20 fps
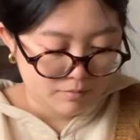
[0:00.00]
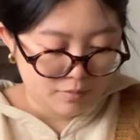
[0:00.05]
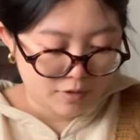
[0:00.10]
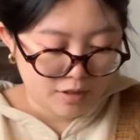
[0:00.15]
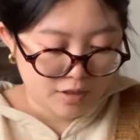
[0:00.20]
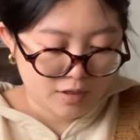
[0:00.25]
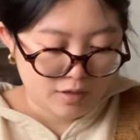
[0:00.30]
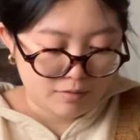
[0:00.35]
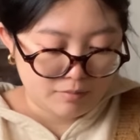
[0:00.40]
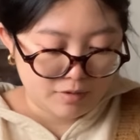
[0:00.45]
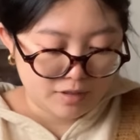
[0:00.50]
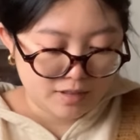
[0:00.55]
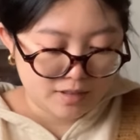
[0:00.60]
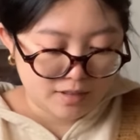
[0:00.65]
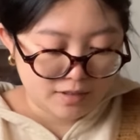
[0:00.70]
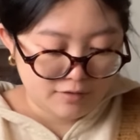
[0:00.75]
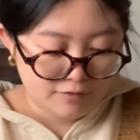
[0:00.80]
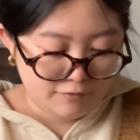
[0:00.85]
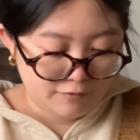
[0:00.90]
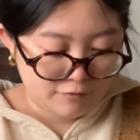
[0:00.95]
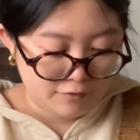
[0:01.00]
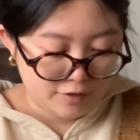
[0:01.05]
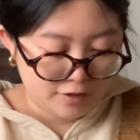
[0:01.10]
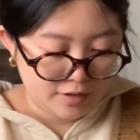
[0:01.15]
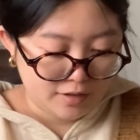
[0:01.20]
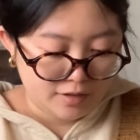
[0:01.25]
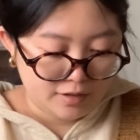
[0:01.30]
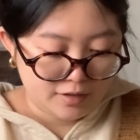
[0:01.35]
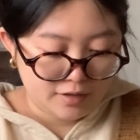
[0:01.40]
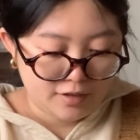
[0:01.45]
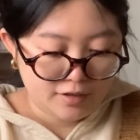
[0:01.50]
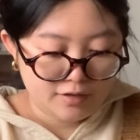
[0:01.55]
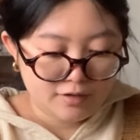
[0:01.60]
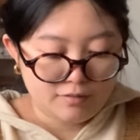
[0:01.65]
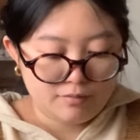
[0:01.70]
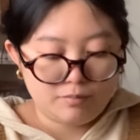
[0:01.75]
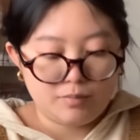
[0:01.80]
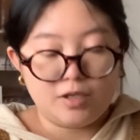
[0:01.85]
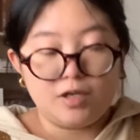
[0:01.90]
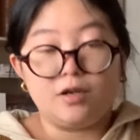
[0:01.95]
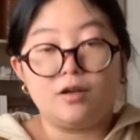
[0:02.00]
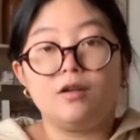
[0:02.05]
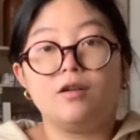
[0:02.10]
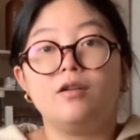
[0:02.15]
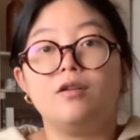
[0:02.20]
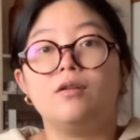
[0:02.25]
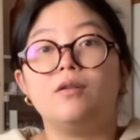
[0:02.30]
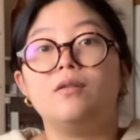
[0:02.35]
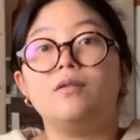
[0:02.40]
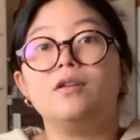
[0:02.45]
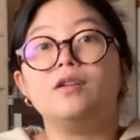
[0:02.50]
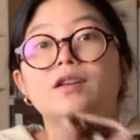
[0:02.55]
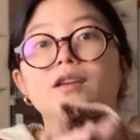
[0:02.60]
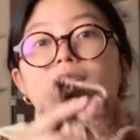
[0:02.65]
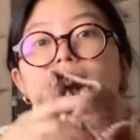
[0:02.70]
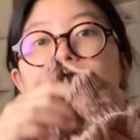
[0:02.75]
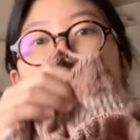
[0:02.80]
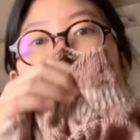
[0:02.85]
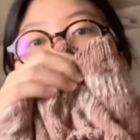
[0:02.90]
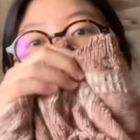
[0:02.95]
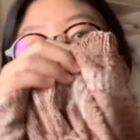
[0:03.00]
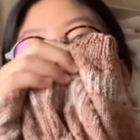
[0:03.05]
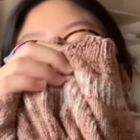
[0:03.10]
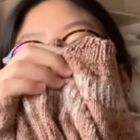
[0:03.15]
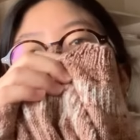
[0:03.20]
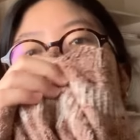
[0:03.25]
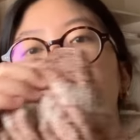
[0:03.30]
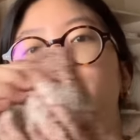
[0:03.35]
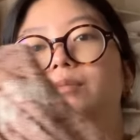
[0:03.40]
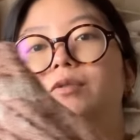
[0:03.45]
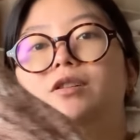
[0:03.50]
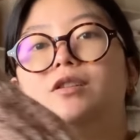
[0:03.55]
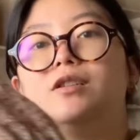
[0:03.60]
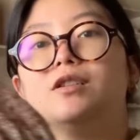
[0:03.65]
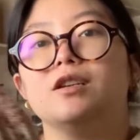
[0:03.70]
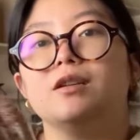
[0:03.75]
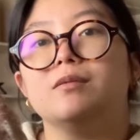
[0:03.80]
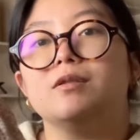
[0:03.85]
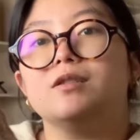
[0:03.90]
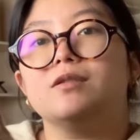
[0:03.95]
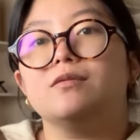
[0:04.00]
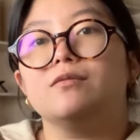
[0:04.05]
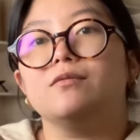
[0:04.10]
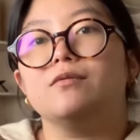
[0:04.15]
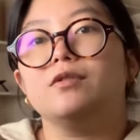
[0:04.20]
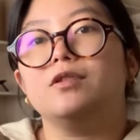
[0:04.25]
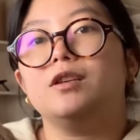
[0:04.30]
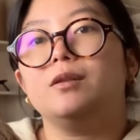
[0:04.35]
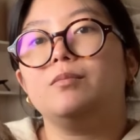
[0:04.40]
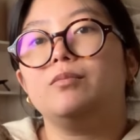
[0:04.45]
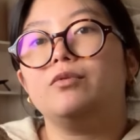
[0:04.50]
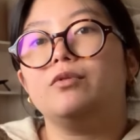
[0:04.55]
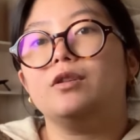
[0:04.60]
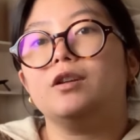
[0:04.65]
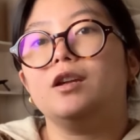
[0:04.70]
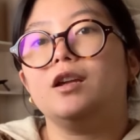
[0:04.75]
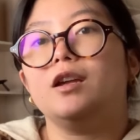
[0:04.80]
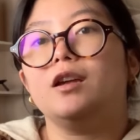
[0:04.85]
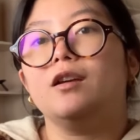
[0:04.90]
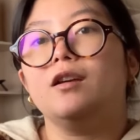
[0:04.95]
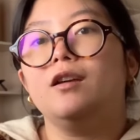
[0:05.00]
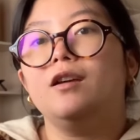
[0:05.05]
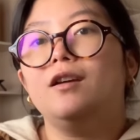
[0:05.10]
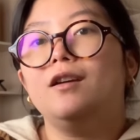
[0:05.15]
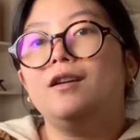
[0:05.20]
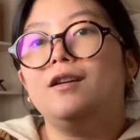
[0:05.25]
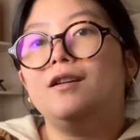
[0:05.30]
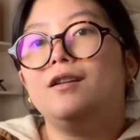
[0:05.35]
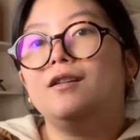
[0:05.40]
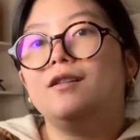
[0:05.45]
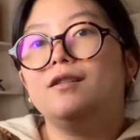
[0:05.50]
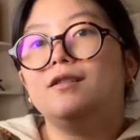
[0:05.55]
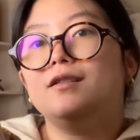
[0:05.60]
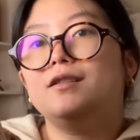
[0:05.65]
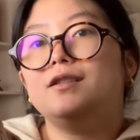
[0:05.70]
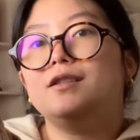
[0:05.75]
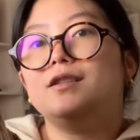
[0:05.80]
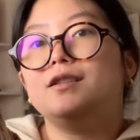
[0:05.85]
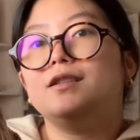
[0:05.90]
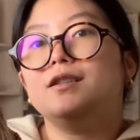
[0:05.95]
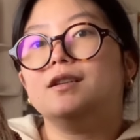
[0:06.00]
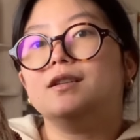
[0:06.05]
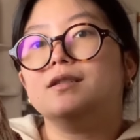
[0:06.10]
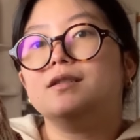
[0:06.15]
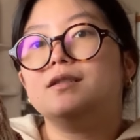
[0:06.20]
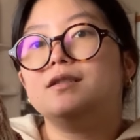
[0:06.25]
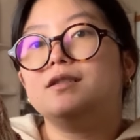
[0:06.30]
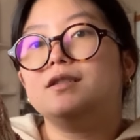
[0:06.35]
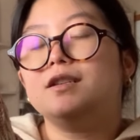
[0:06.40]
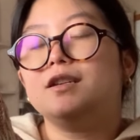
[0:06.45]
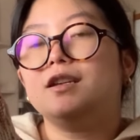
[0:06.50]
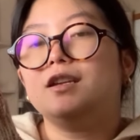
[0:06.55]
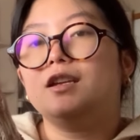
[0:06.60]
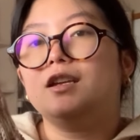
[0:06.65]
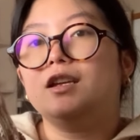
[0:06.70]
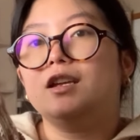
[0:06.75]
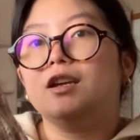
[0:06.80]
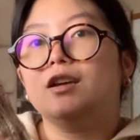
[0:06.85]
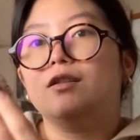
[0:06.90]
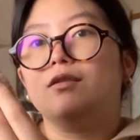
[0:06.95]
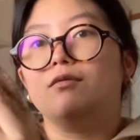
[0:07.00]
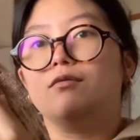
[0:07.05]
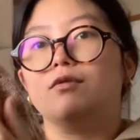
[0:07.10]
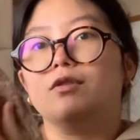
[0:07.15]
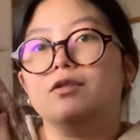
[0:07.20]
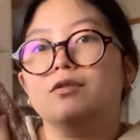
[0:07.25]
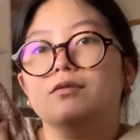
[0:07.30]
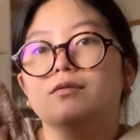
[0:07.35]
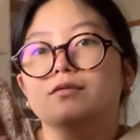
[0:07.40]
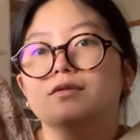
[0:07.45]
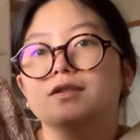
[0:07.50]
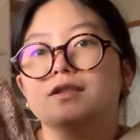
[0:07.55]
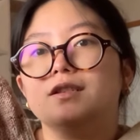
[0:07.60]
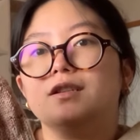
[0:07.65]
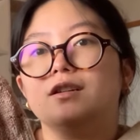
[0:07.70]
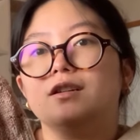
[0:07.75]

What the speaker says: yeah, I'm excited for it. I think it'd be really nice to have for springtime. It's a really pretty dusty rose